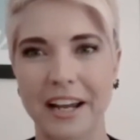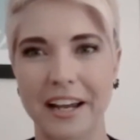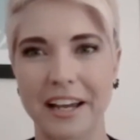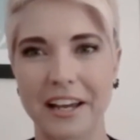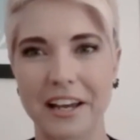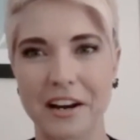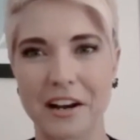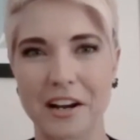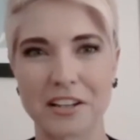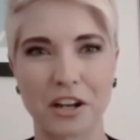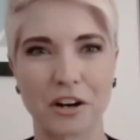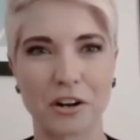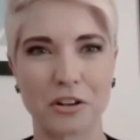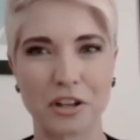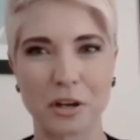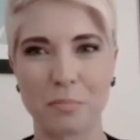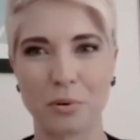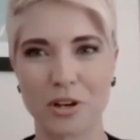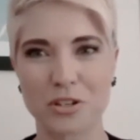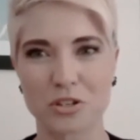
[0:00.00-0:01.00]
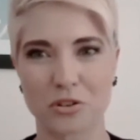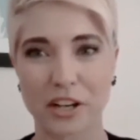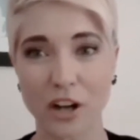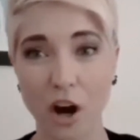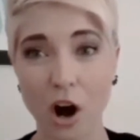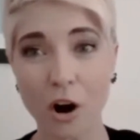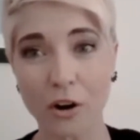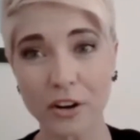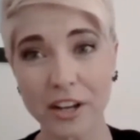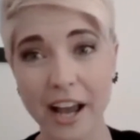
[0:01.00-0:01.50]
And, you know, the employees are
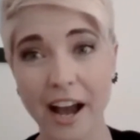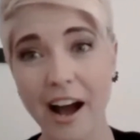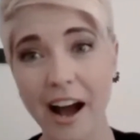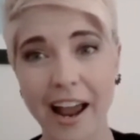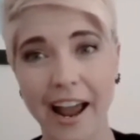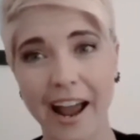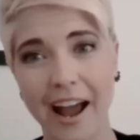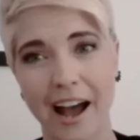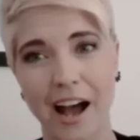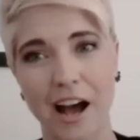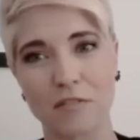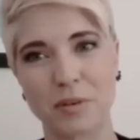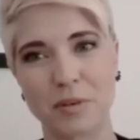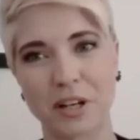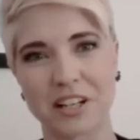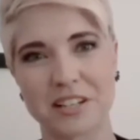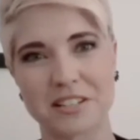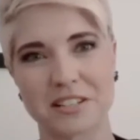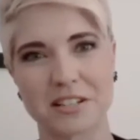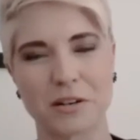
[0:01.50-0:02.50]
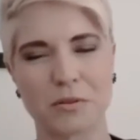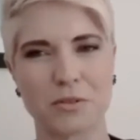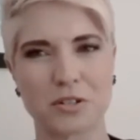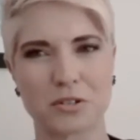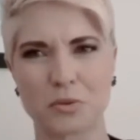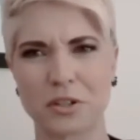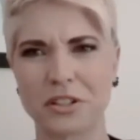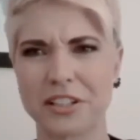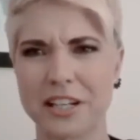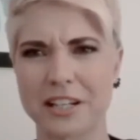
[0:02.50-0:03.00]
like, oh, yeah, I have, because it
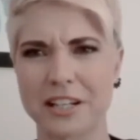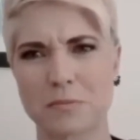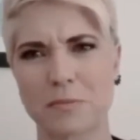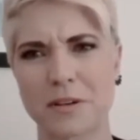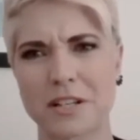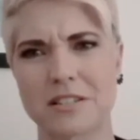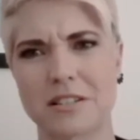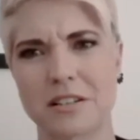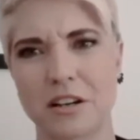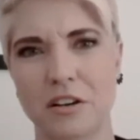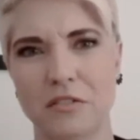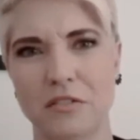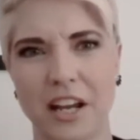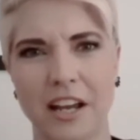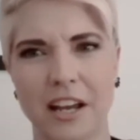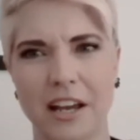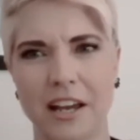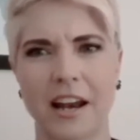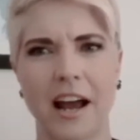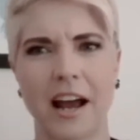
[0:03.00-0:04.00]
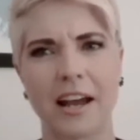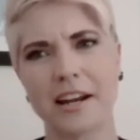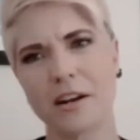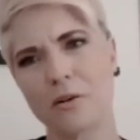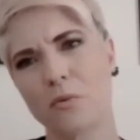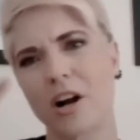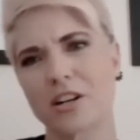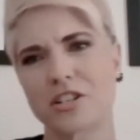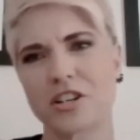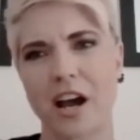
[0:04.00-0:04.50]
was really expensive, and I
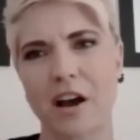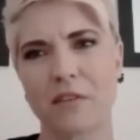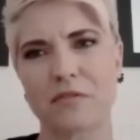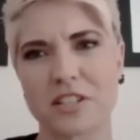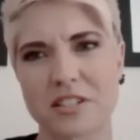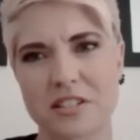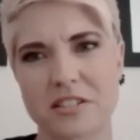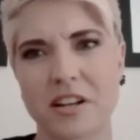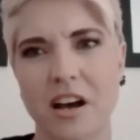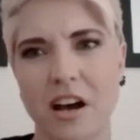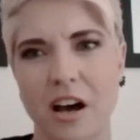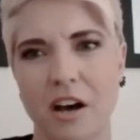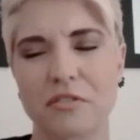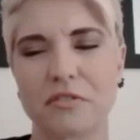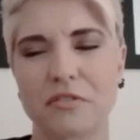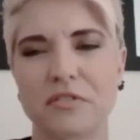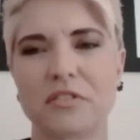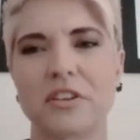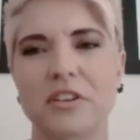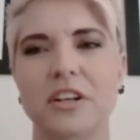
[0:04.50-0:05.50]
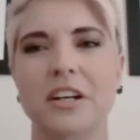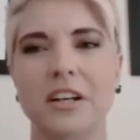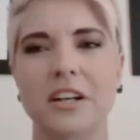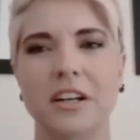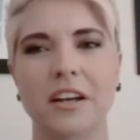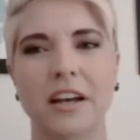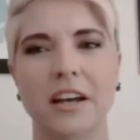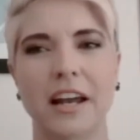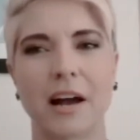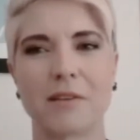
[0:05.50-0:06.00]
didn't watch half the stuff.
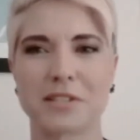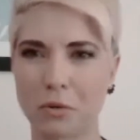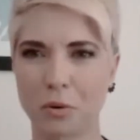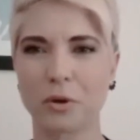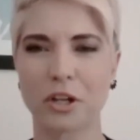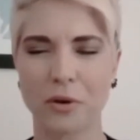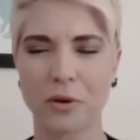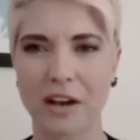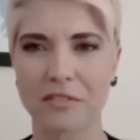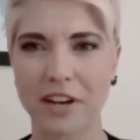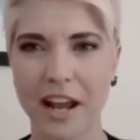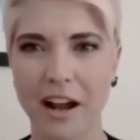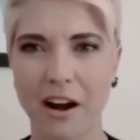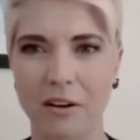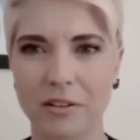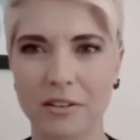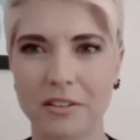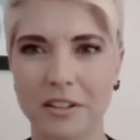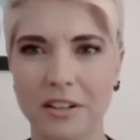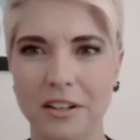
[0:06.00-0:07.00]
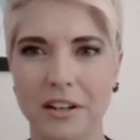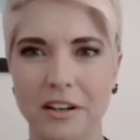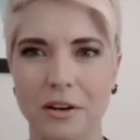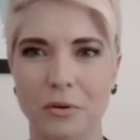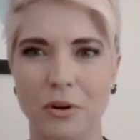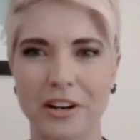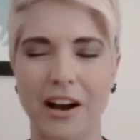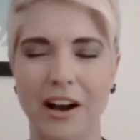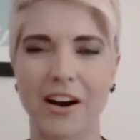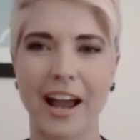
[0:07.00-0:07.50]
And I was like, well, what do you have now?
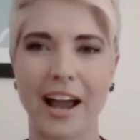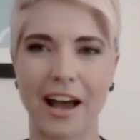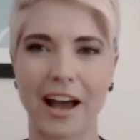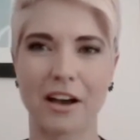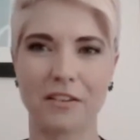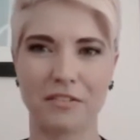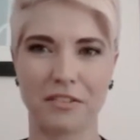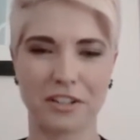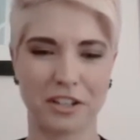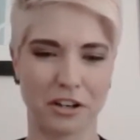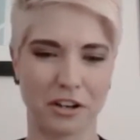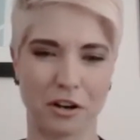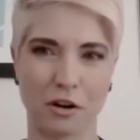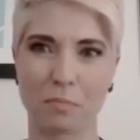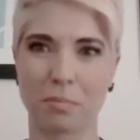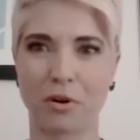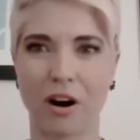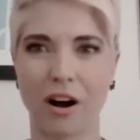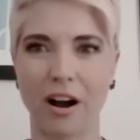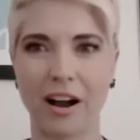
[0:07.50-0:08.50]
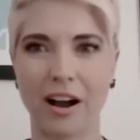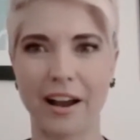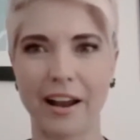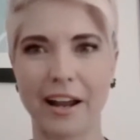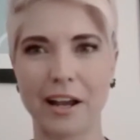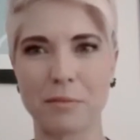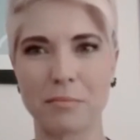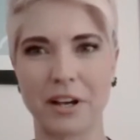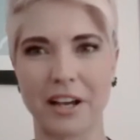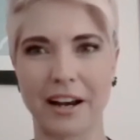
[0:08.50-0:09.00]
Well, now I have, you know,
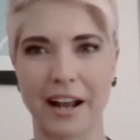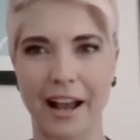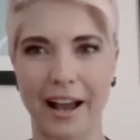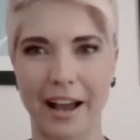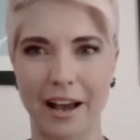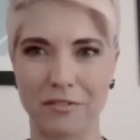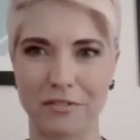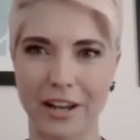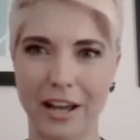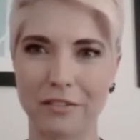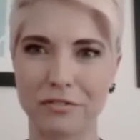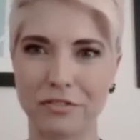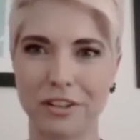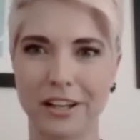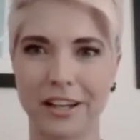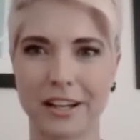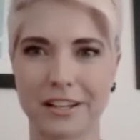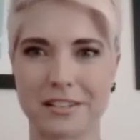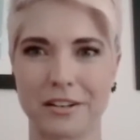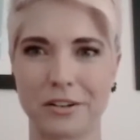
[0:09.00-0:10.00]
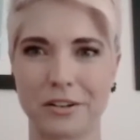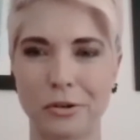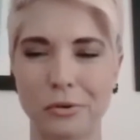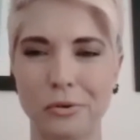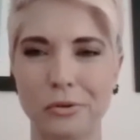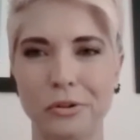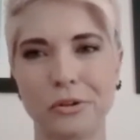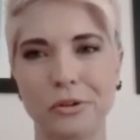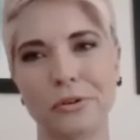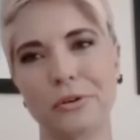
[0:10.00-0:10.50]
Prime, and I have Netflix,
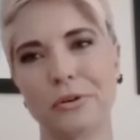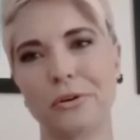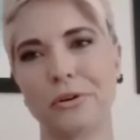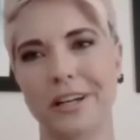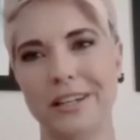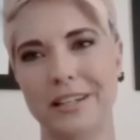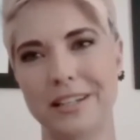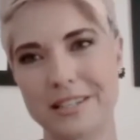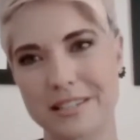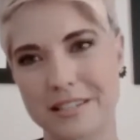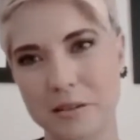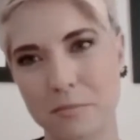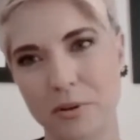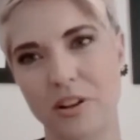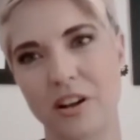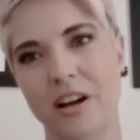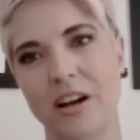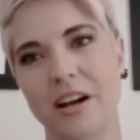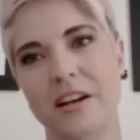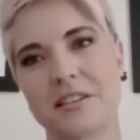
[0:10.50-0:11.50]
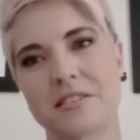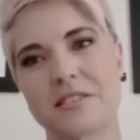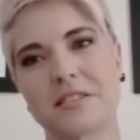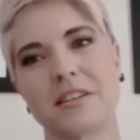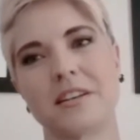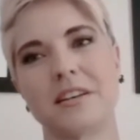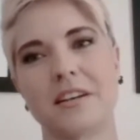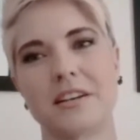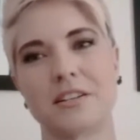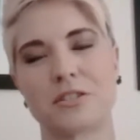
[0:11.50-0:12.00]
and Hulu, and Disney Plus.
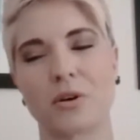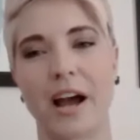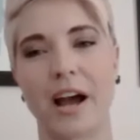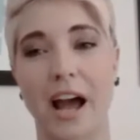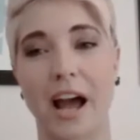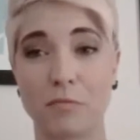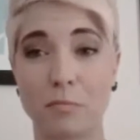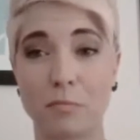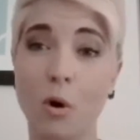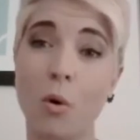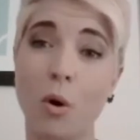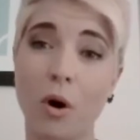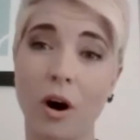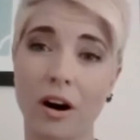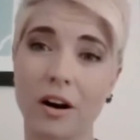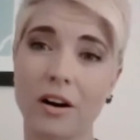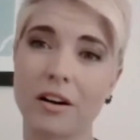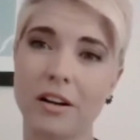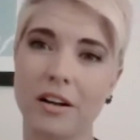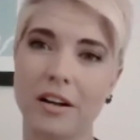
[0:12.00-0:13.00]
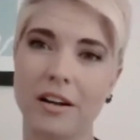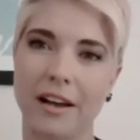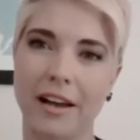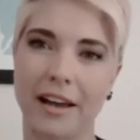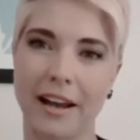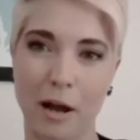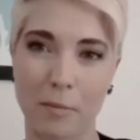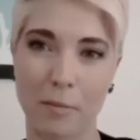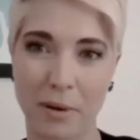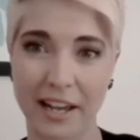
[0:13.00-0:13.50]
So I have more,
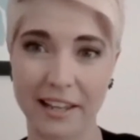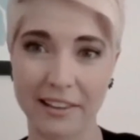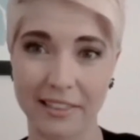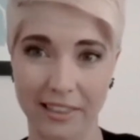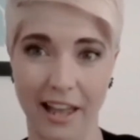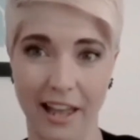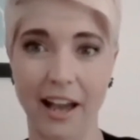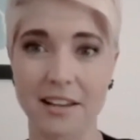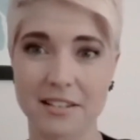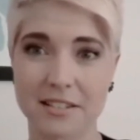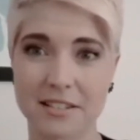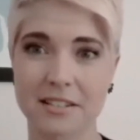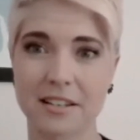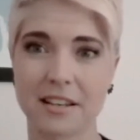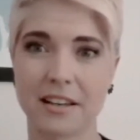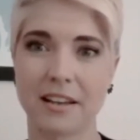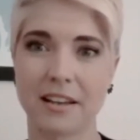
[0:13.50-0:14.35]
and I pay less.